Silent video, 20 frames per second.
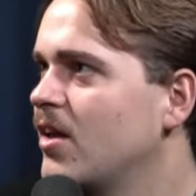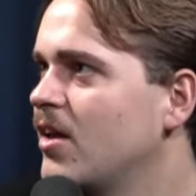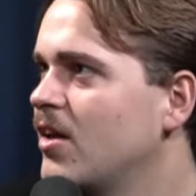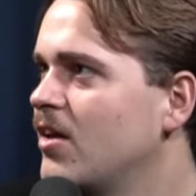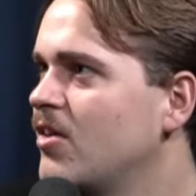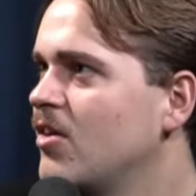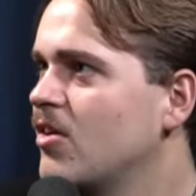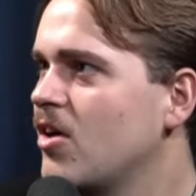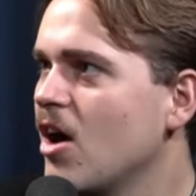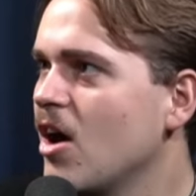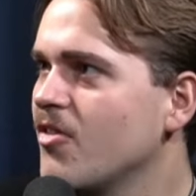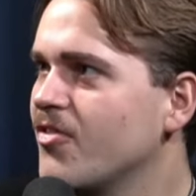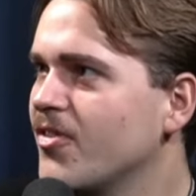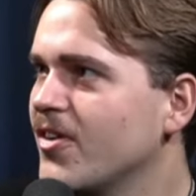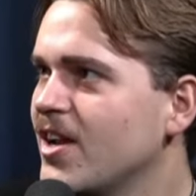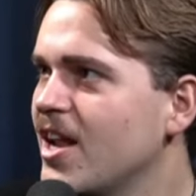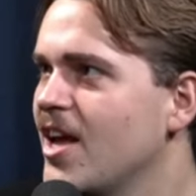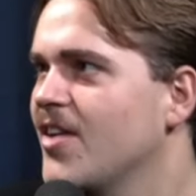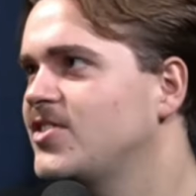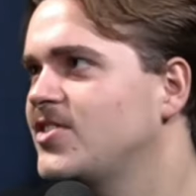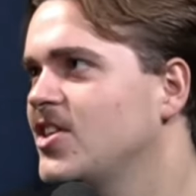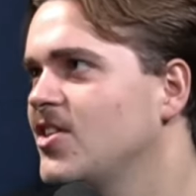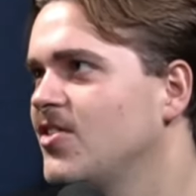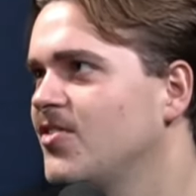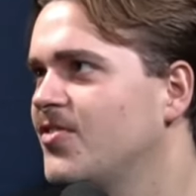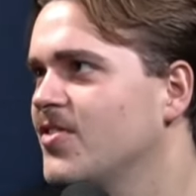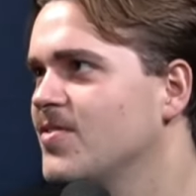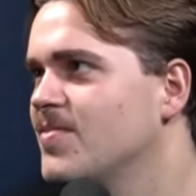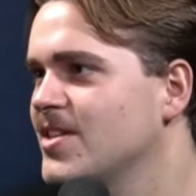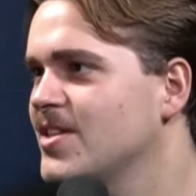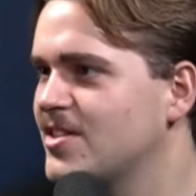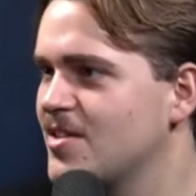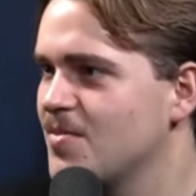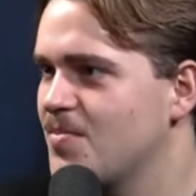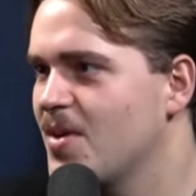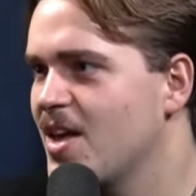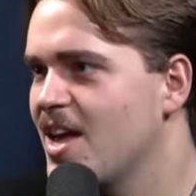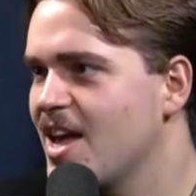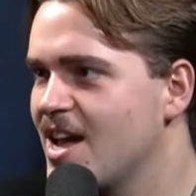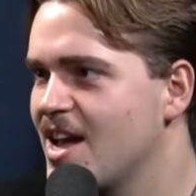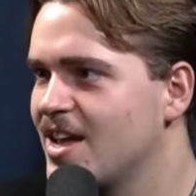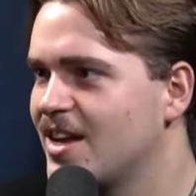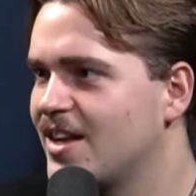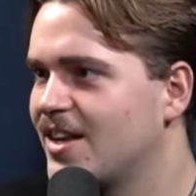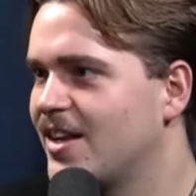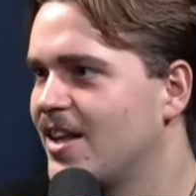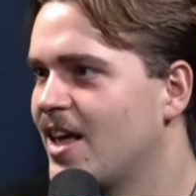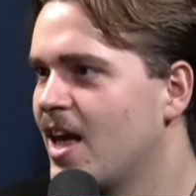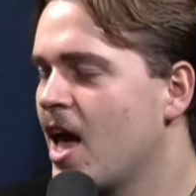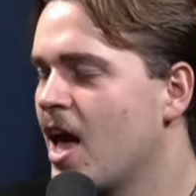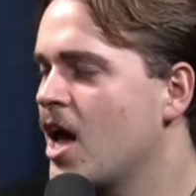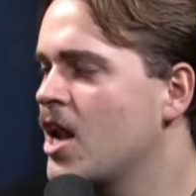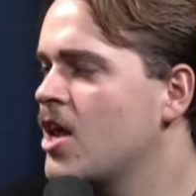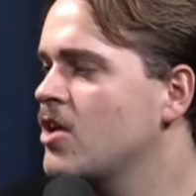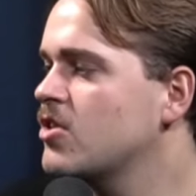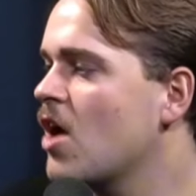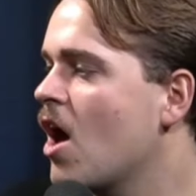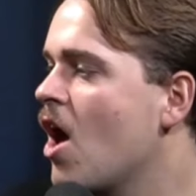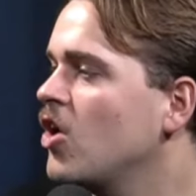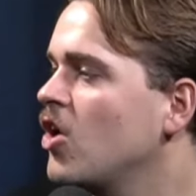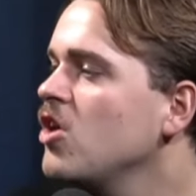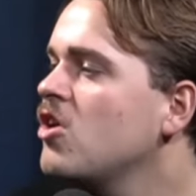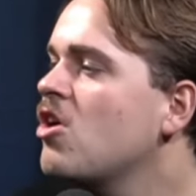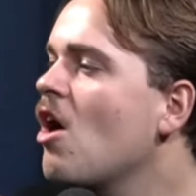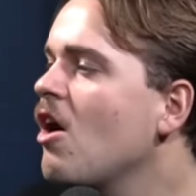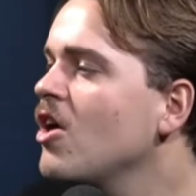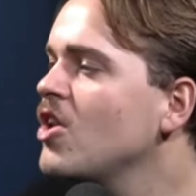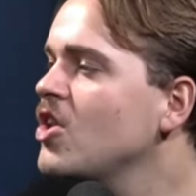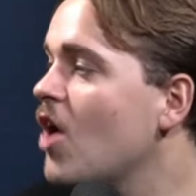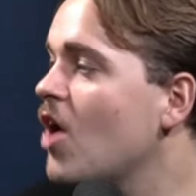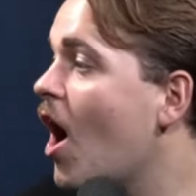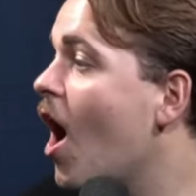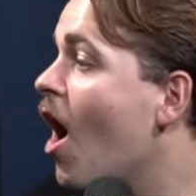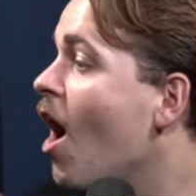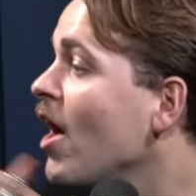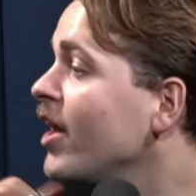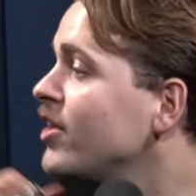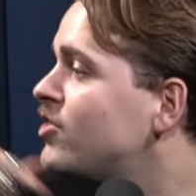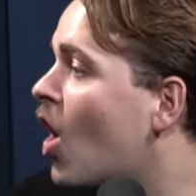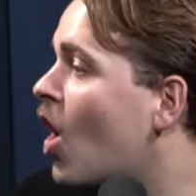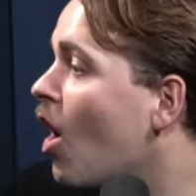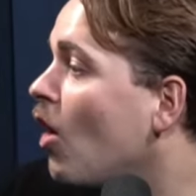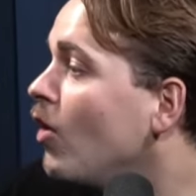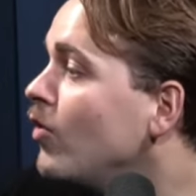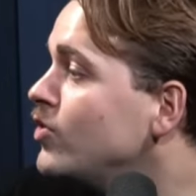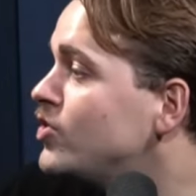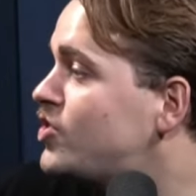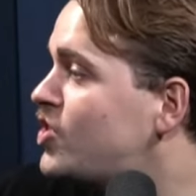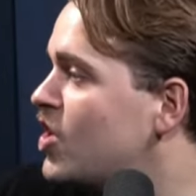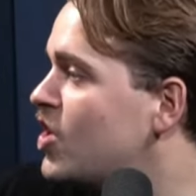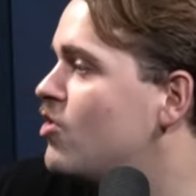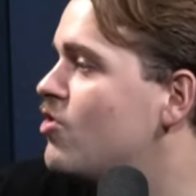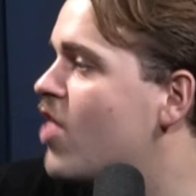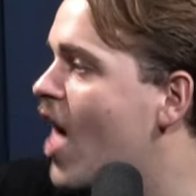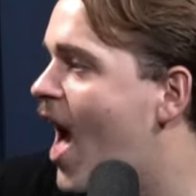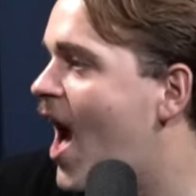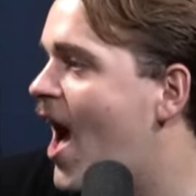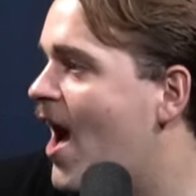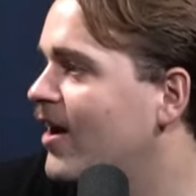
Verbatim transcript: Your girlfriend left you for Mr. Bean. And he was like, You can't you, I told you that.